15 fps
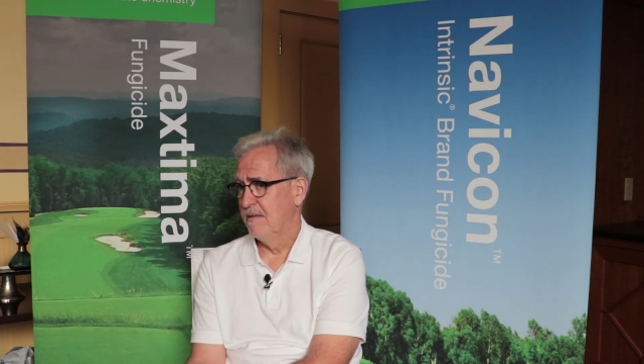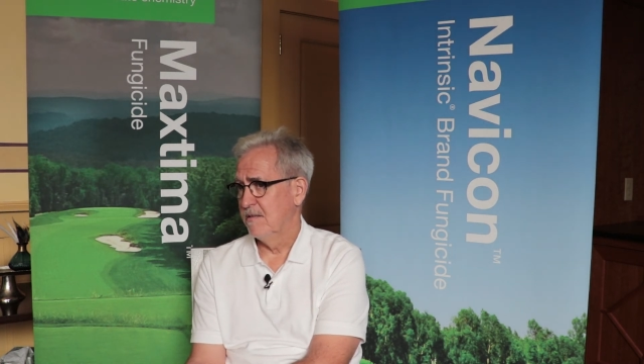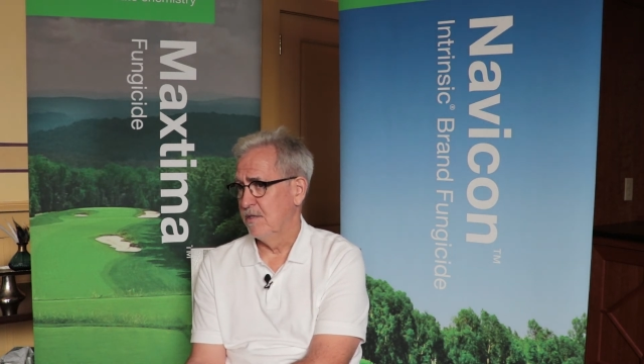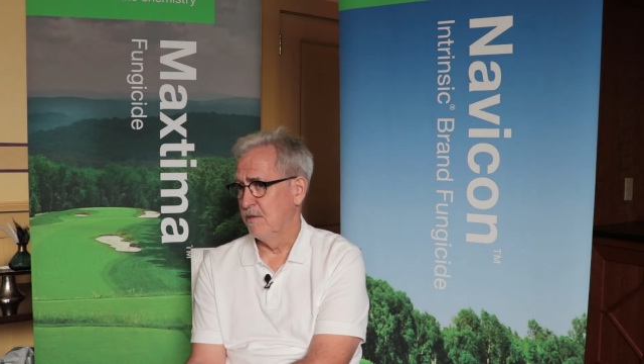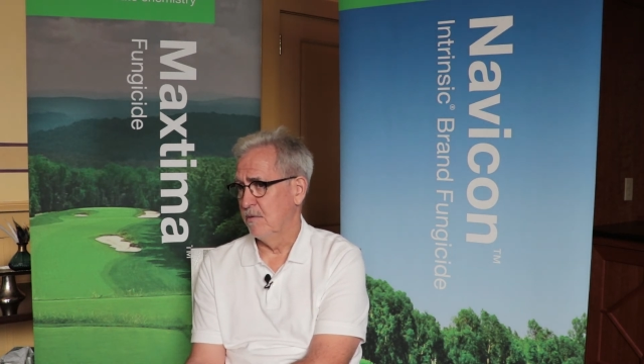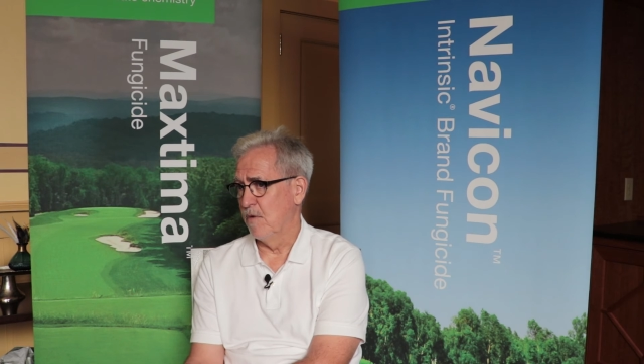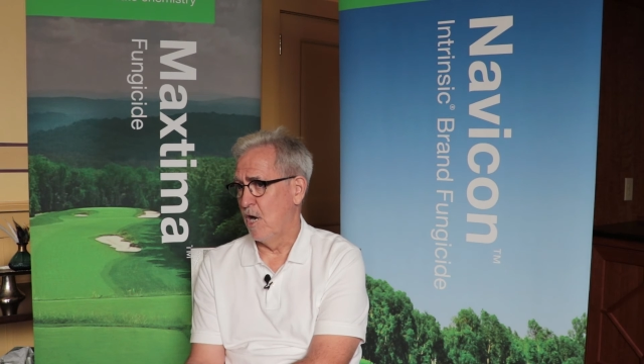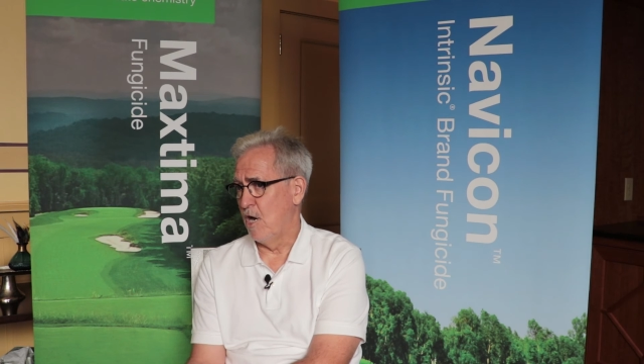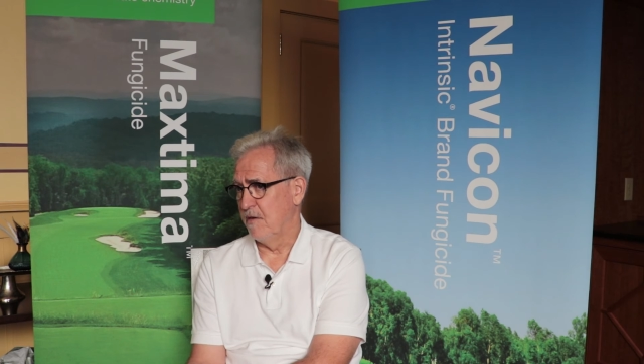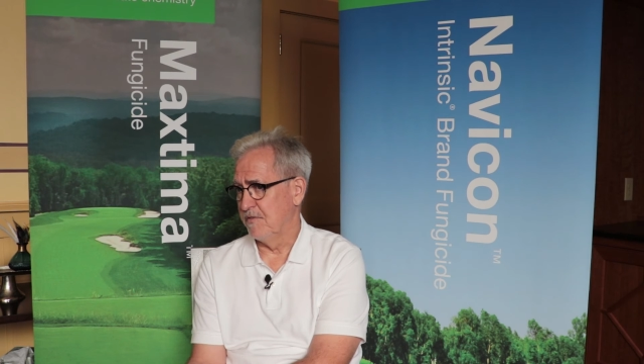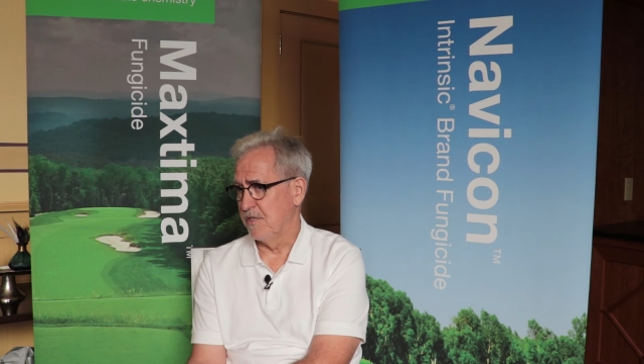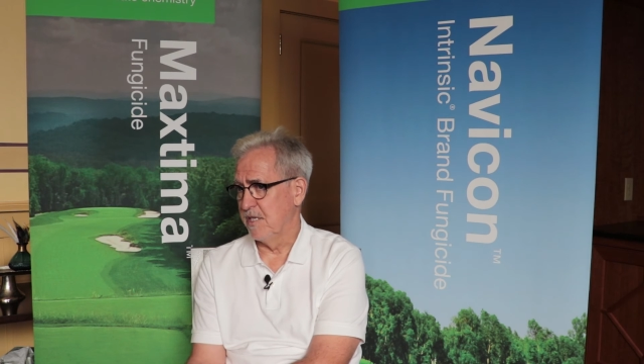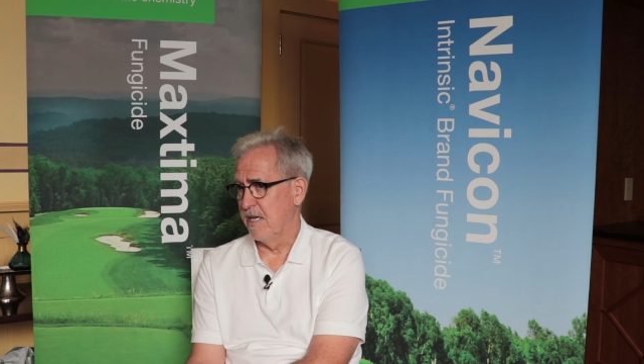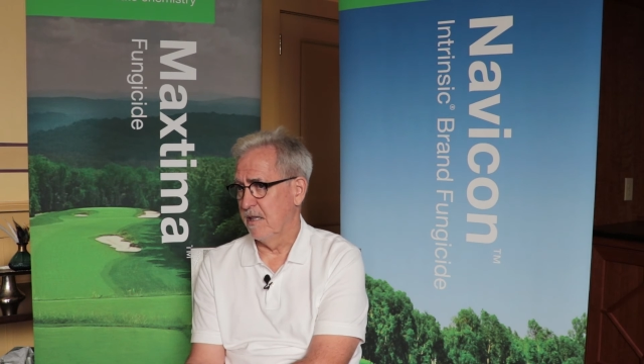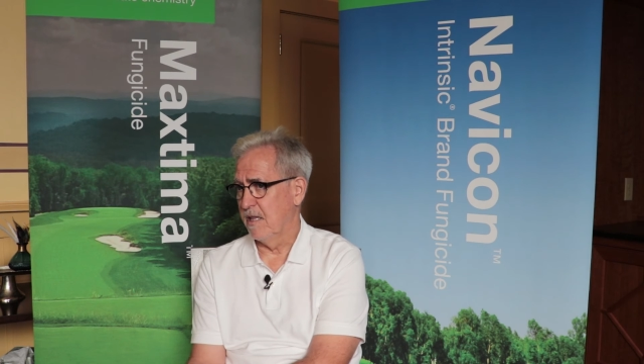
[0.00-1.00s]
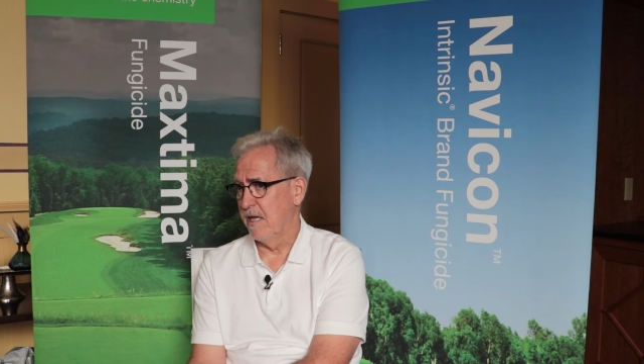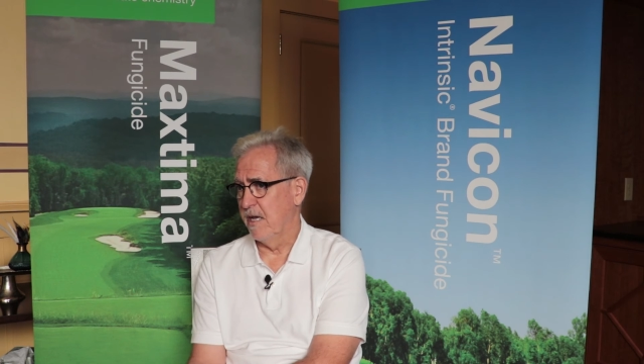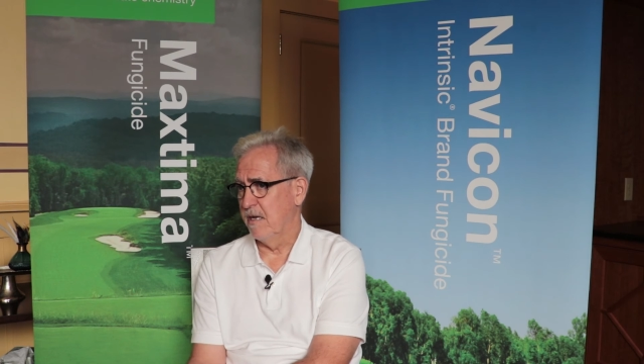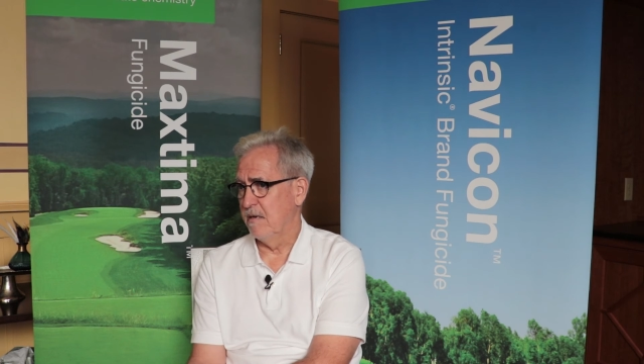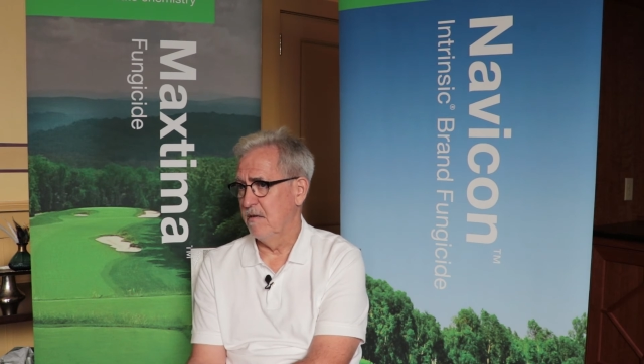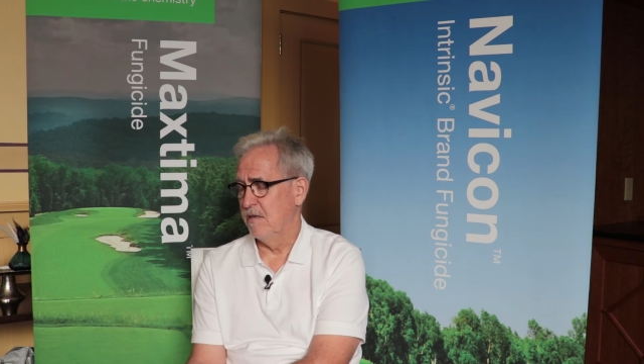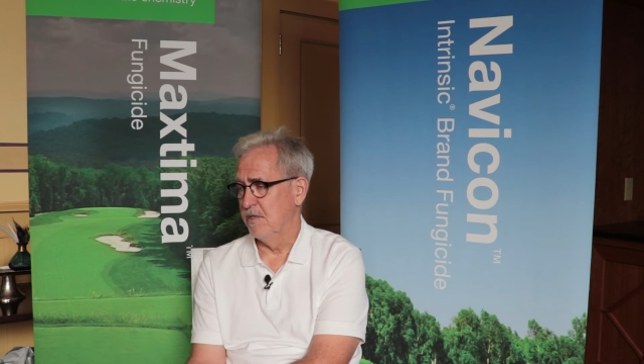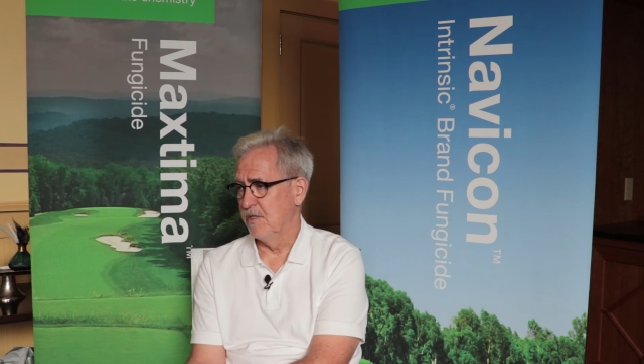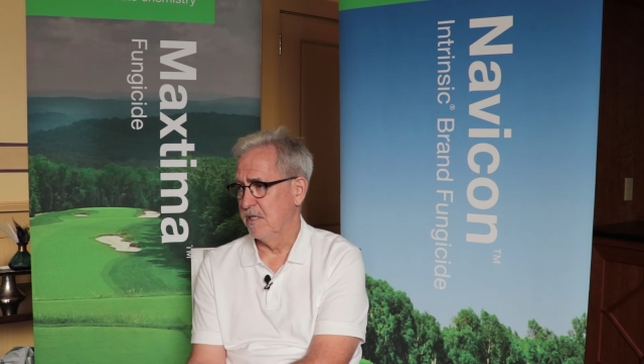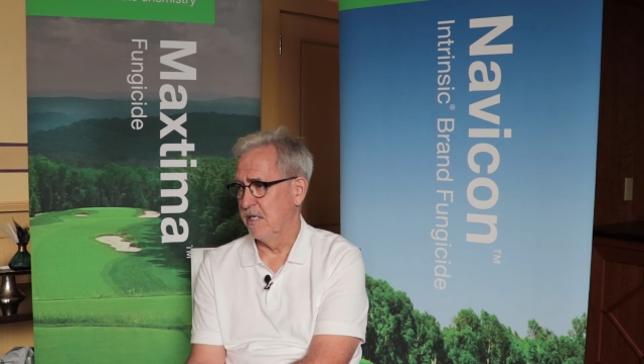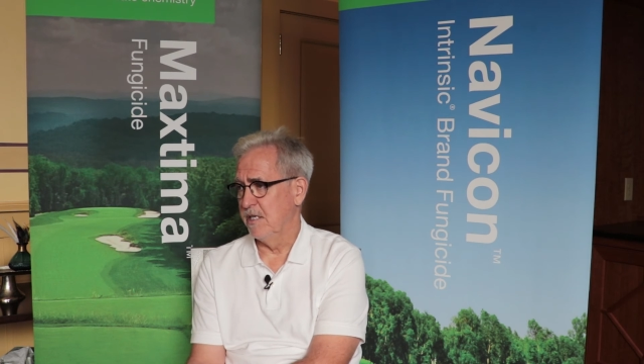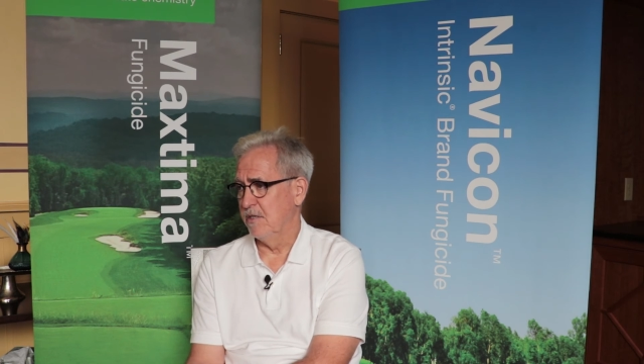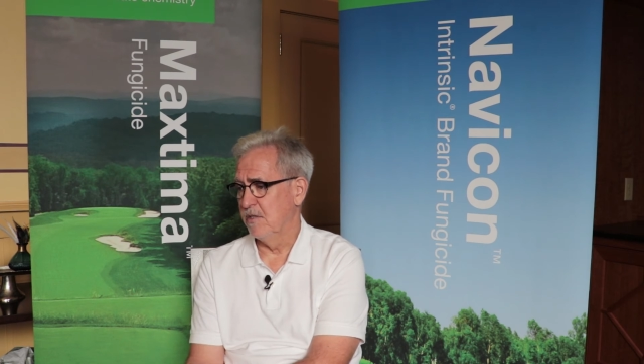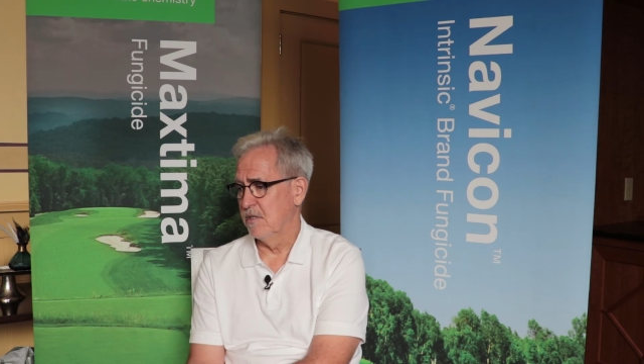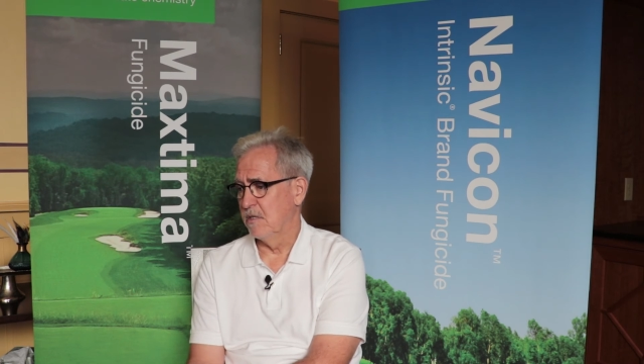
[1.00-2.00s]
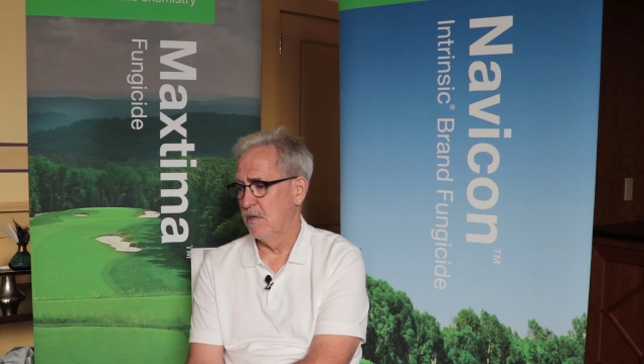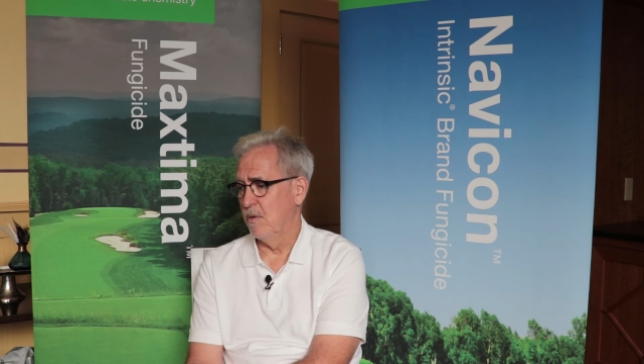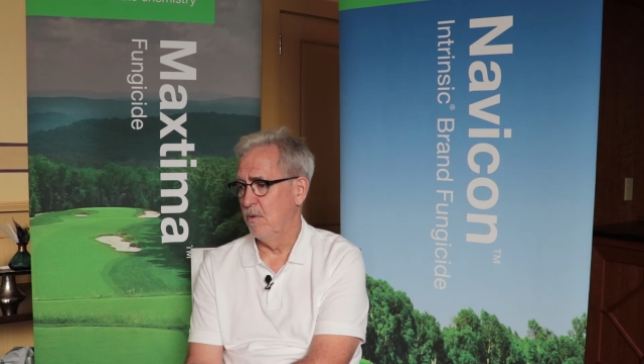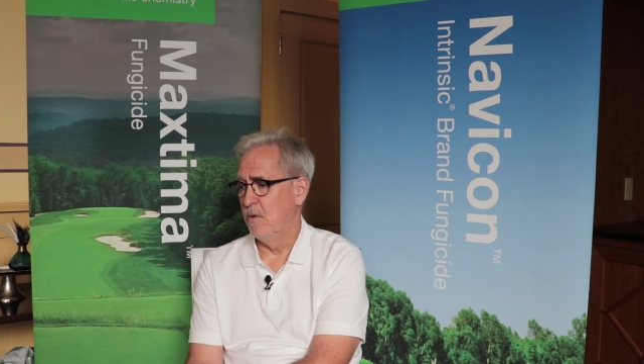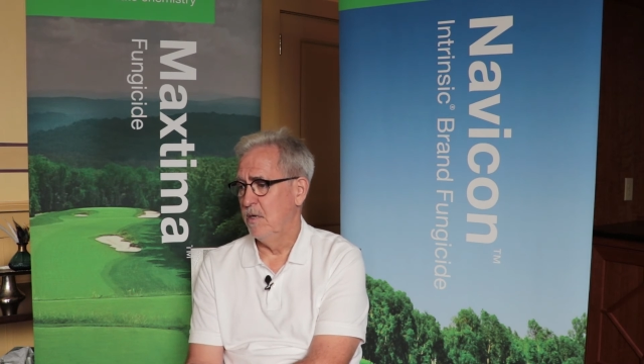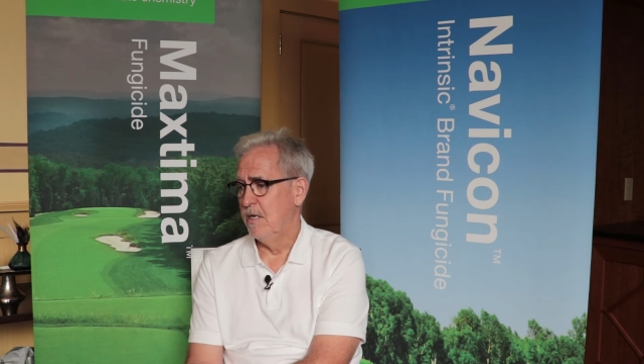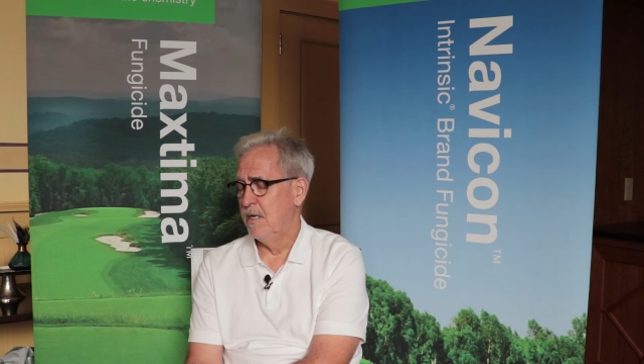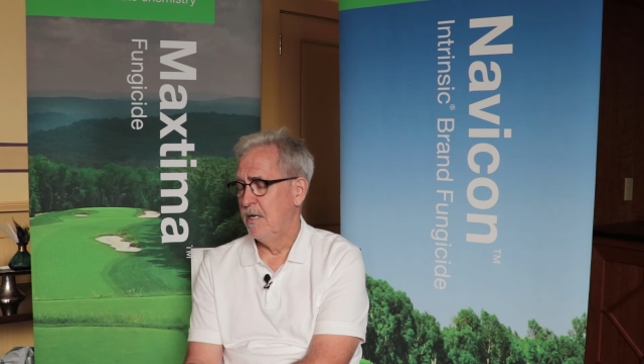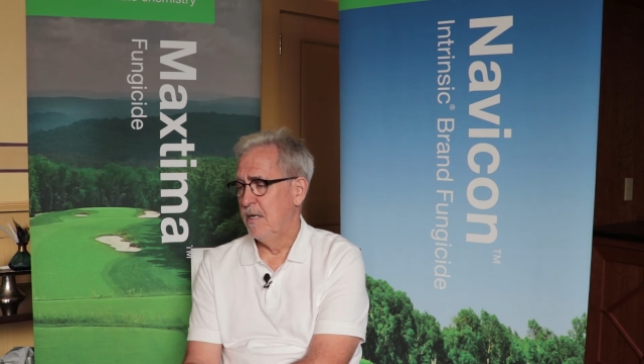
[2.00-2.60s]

to offset that disease. So,